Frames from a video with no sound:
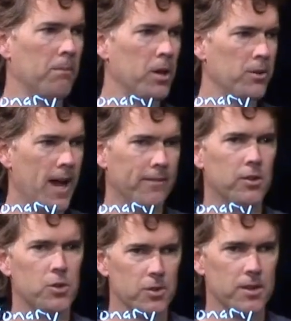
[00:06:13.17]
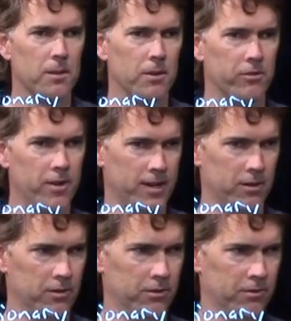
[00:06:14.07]
but you have to treat them as
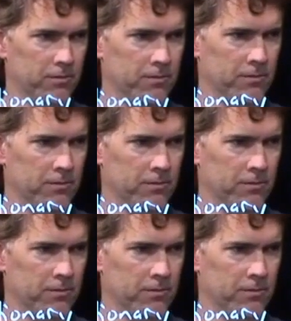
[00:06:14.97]
vectors.